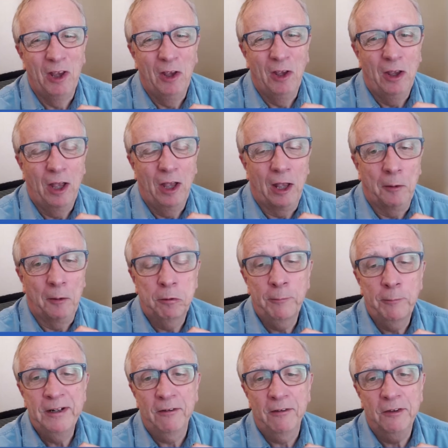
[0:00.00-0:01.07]
Probably
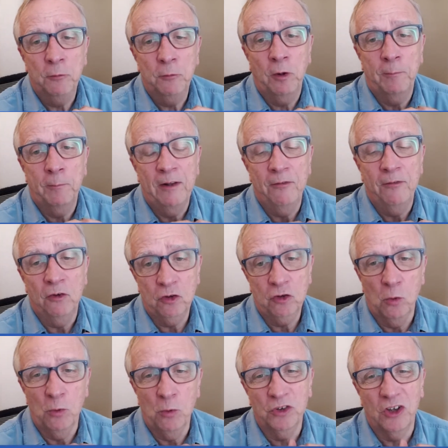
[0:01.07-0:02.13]
nothing to worry about in the
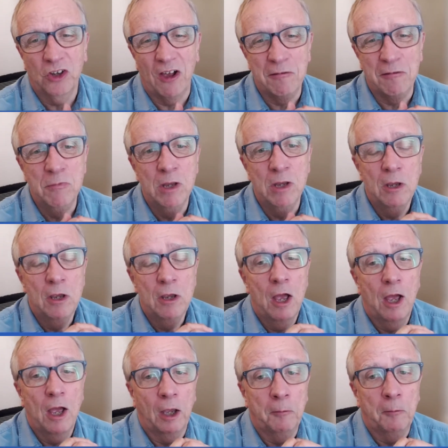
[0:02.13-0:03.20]
short term,
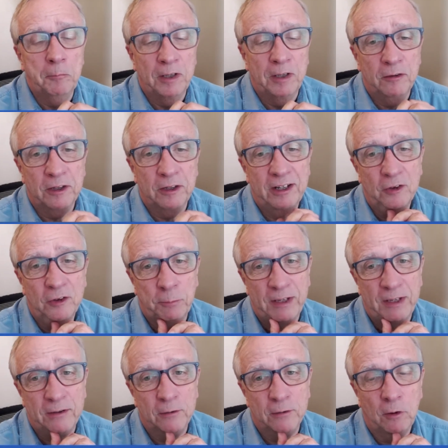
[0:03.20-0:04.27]
but there has
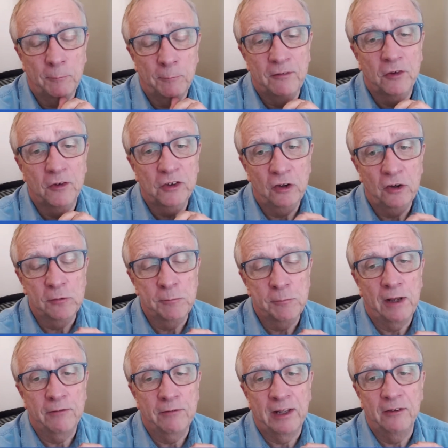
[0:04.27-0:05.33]
been quite a bit of discussion
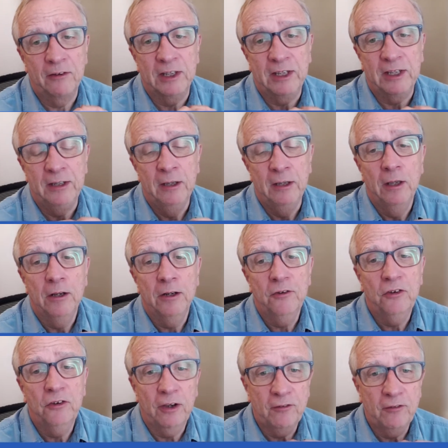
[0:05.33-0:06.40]
about that. The
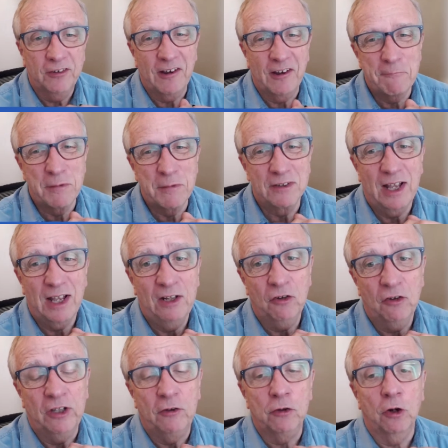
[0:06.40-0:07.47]
Conservative government
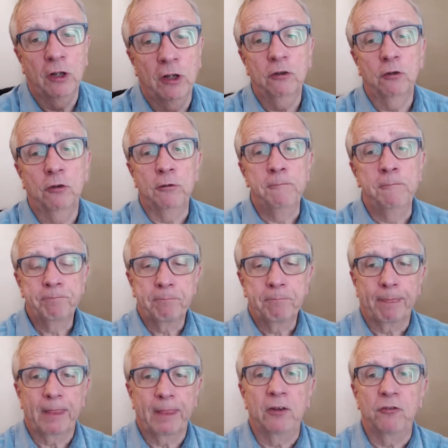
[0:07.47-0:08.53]
actually tried to
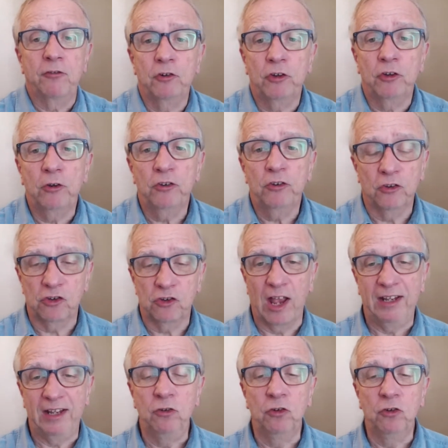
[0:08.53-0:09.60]
introduce a
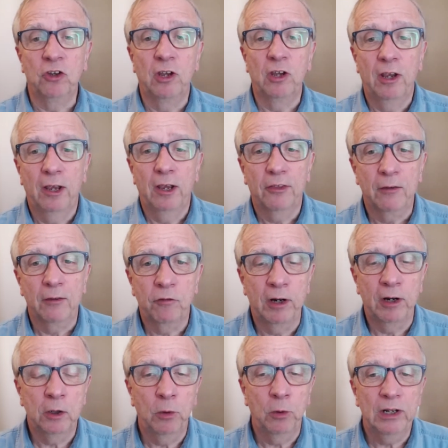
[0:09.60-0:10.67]
change, then very
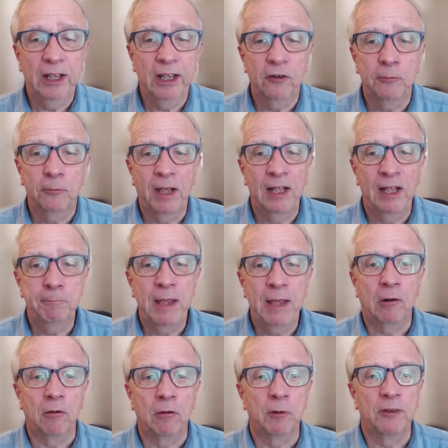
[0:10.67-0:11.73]
quickly had to
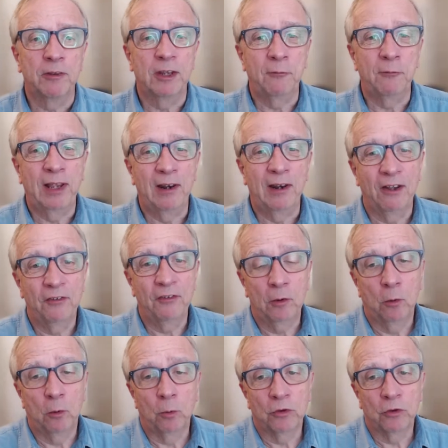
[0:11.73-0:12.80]
backpedal when they realised it would
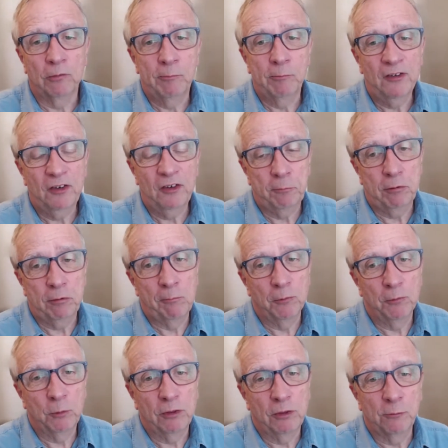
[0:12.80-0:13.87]
cause massive problems
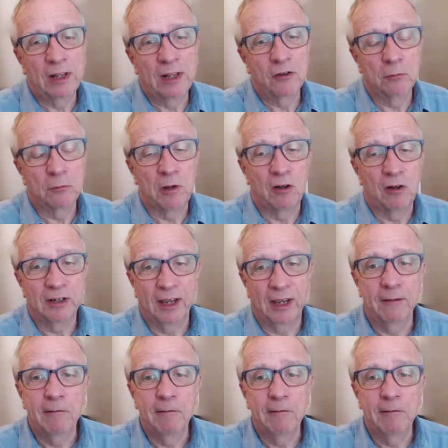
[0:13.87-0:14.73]
with the rental market.